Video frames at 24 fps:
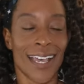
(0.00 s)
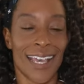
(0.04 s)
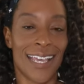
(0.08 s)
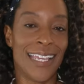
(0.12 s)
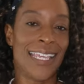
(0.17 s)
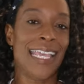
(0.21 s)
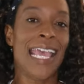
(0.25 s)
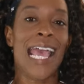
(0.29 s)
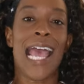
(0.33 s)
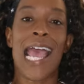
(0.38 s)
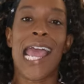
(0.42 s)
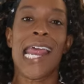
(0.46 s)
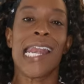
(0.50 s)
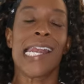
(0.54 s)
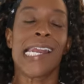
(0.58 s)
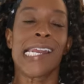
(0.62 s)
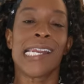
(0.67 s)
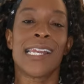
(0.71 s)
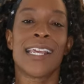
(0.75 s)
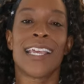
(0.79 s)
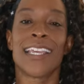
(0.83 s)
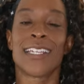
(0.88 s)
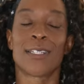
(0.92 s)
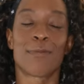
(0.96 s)

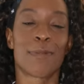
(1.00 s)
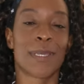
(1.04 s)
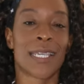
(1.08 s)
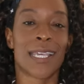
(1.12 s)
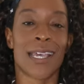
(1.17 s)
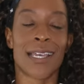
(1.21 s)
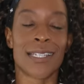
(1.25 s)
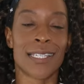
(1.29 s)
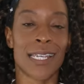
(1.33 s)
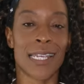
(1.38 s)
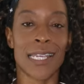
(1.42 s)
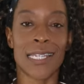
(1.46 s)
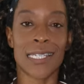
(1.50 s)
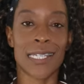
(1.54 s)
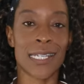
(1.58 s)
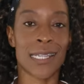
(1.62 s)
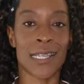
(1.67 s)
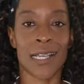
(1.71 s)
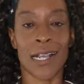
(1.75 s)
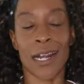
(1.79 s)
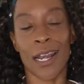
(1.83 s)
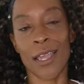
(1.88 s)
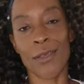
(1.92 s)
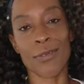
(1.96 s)
again, is because it's
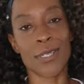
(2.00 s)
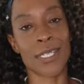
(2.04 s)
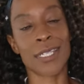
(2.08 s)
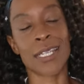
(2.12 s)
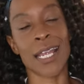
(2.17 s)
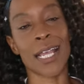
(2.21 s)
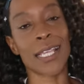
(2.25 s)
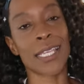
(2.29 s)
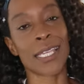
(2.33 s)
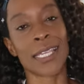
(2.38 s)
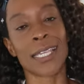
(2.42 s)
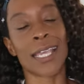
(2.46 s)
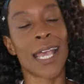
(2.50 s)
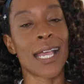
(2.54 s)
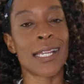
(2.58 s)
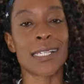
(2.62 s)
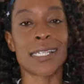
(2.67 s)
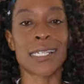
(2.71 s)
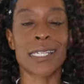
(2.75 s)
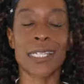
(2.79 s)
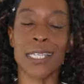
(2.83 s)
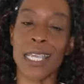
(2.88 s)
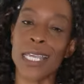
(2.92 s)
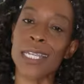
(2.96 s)
the closest I can
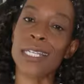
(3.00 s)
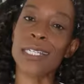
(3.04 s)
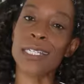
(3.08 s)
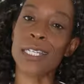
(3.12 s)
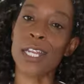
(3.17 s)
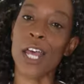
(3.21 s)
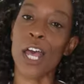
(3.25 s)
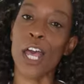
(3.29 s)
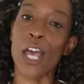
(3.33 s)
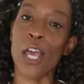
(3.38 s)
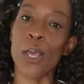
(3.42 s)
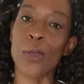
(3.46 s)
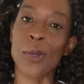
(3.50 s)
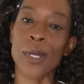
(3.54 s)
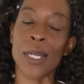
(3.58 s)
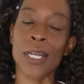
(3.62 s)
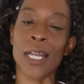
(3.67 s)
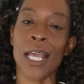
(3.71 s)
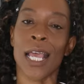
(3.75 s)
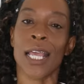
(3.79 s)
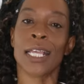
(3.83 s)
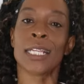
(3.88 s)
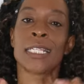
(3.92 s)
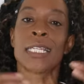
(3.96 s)
get to skin
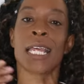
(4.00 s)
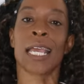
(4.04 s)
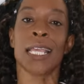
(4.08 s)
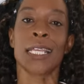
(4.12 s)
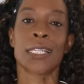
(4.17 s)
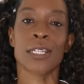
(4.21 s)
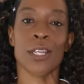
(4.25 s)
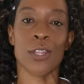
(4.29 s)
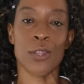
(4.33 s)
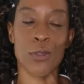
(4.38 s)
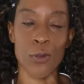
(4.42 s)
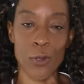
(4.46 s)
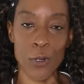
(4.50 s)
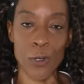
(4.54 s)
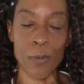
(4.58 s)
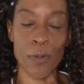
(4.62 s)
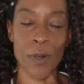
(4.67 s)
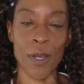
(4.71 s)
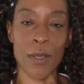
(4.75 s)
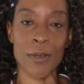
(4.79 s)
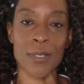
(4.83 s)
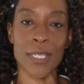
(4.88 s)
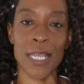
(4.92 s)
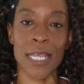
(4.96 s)
tone. It takes a
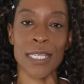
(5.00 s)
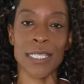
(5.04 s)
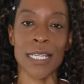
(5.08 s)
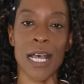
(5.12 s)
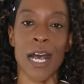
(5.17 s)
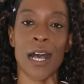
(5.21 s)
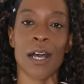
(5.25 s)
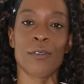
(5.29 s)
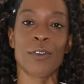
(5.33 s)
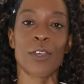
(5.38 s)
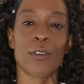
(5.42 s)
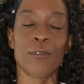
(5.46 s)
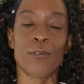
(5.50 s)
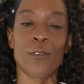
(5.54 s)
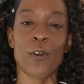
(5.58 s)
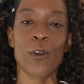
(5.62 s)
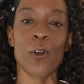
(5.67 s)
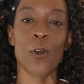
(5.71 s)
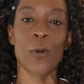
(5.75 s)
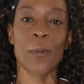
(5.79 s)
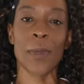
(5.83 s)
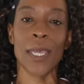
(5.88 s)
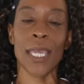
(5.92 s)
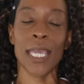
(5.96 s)
thought process out of it
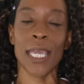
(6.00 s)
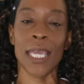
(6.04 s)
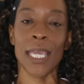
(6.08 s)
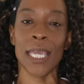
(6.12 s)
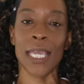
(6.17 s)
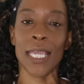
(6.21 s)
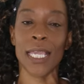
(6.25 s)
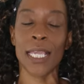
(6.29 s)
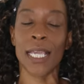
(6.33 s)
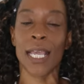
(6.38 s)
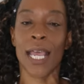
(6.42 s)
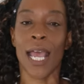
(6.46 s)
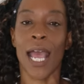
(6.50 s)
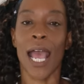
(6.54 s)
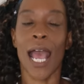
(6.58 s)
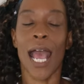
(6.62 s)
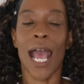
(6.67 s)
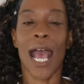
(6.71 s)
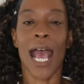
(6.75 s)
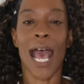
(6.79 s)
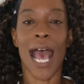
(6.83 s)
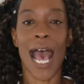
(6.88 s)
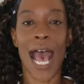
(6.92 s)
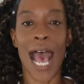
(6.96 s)
for me.
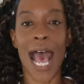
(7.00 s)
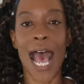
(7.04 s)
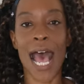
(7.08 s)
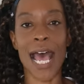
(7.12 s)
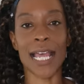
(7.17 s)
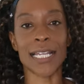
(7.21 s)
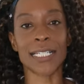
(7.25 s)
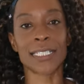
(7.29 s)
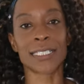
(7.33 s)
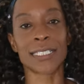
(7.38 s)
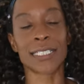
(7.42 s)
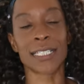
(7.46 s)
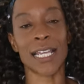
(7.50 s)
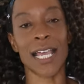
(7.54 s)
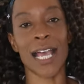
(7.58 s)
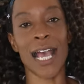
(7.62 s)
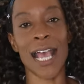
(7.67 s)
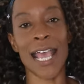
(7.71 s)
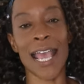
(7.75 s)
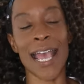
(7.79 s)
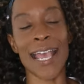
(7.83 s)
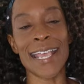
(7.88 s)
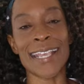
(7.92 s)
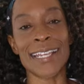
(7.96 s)
And
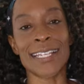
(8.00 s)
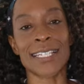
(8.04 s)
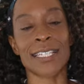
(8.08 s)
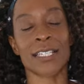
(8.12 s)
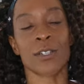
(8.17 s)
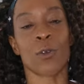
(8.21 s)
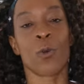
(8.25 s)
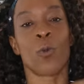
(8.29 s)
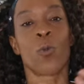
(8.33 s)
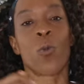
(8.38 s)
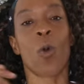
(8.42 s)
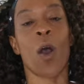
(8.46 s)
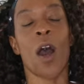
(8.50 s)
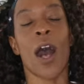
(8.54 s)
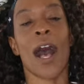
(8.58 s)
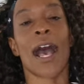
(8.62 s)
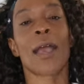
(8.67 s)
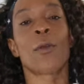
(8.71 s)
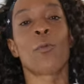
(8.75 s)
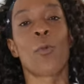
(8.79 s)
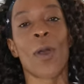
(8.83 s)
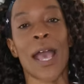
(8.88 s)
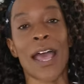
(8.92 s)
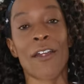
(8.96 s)
it's
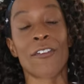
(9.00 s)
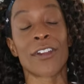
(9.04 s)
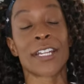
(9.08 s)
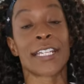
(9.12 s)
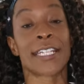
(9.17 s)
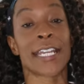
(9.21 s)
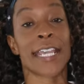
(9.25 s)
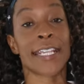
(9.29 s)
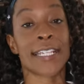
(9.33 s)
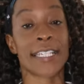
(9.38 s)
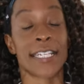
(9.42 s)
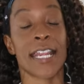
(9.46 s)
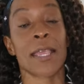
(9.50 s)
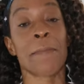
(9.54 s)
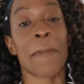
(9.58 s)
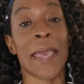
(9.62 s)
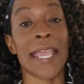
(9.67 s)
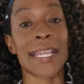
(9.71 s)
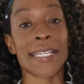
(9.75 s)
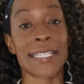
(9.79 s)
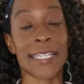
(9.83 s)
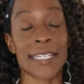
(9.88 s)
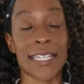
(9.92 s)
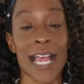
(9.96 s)
what I wear on a day-to-day
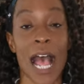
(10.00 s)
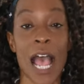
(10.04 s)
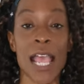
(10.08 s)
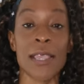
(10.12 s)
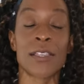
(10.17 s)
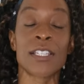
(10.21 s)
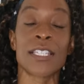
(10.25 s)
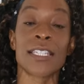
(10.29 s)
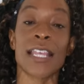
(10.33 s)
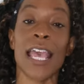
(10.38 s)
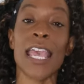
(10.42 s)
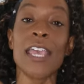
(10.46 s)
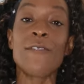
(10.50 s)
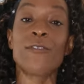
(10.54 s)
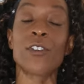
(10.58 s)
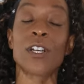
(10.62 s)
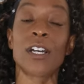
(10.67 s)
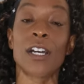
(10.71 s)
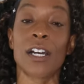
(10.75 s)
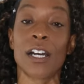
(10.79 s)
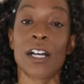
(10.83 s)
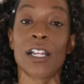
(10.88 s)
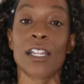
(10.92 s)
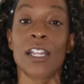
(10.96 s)
basis. I
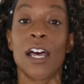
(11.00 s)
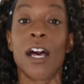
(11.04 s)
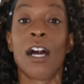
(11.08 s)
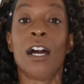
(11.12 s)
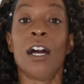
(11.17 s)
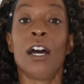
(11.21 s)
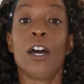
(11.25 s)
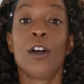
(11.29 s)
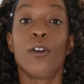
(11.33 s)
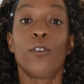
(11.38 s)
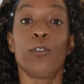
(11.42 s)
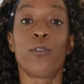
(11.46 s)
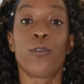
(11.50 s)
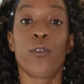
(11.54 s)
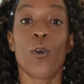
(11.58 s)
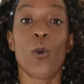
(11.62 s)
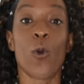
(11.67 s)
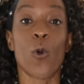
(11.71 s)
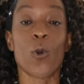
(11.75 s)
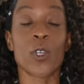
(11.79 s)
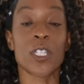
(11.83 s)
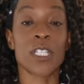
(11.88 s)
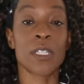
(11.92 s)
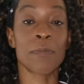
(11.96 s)
save colour
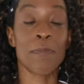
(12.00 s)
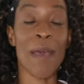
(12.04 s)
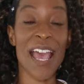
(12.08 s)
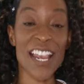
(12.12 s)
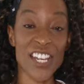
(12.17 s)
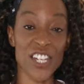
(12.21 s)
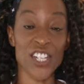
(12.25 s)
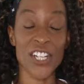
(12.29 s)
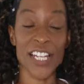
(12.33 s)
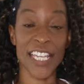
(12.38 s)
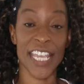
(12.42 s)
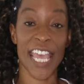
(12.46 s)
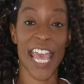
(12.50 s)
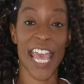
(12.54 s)
for special